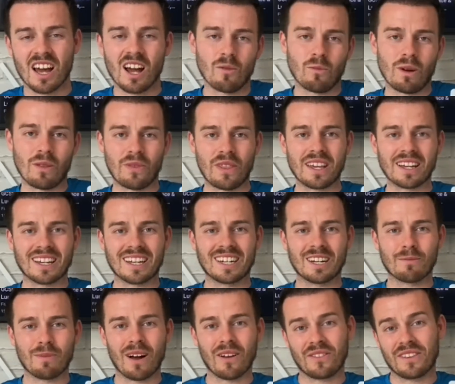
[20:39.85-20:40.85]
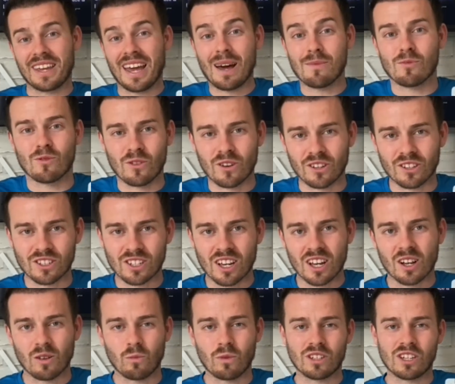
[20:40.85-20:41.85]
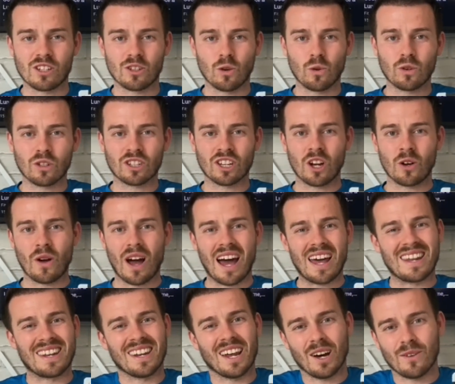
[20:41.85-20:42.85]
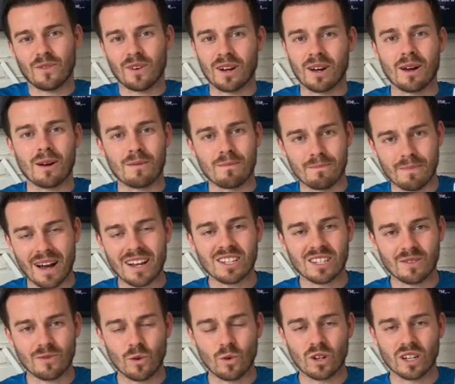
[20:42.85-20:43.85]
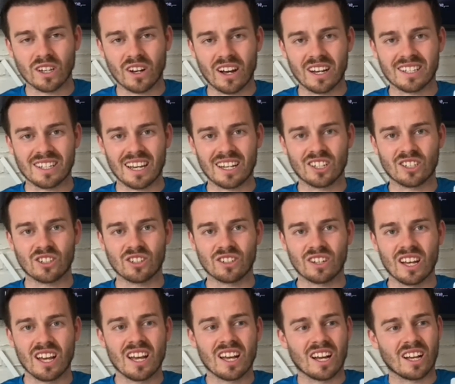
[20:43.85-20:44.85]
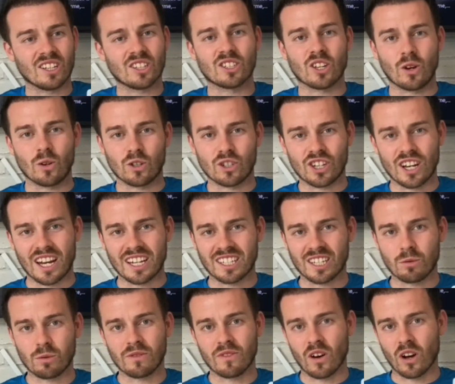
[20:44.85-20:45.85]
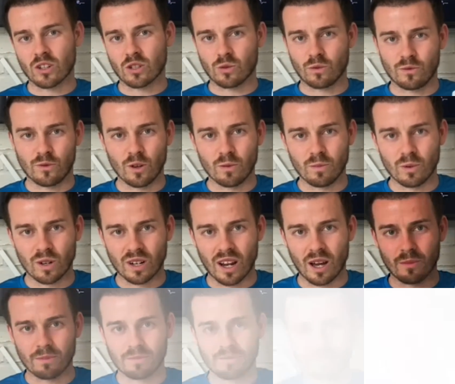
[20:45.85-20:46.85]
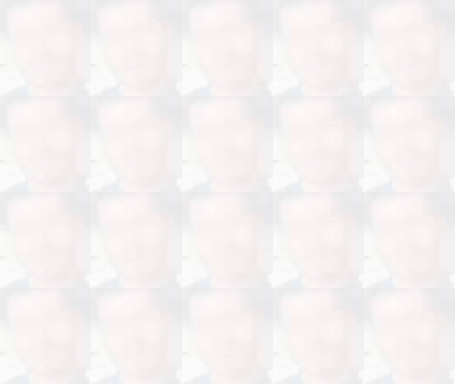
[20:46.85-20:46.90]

We're thinking about the Emirates, which is also another massive organisation associated with Arsenal Football Club.